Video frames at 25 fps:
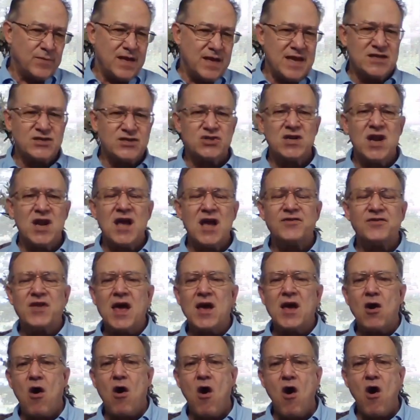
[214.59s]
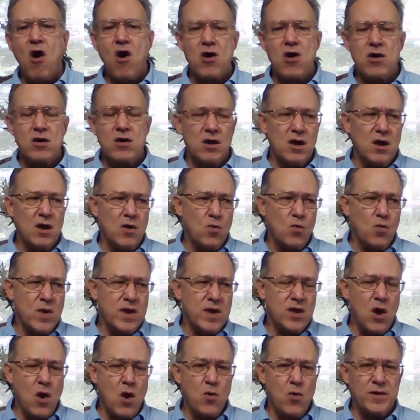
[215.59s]
It's not that hard.
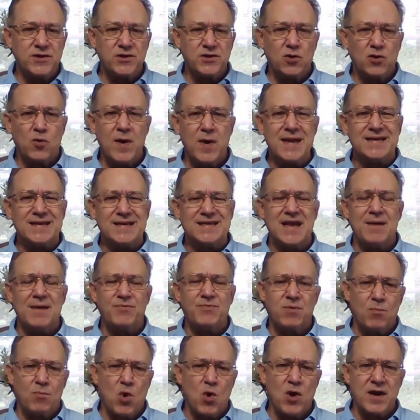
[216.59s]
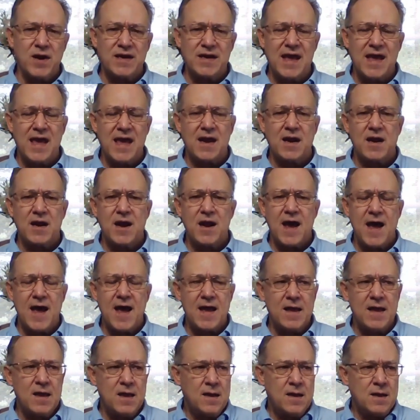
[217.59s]
We go into great depth, Marty, Dan, and
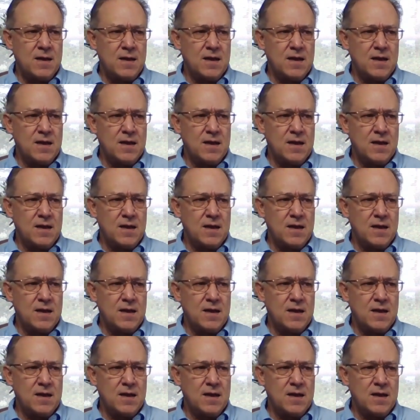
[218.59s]
I,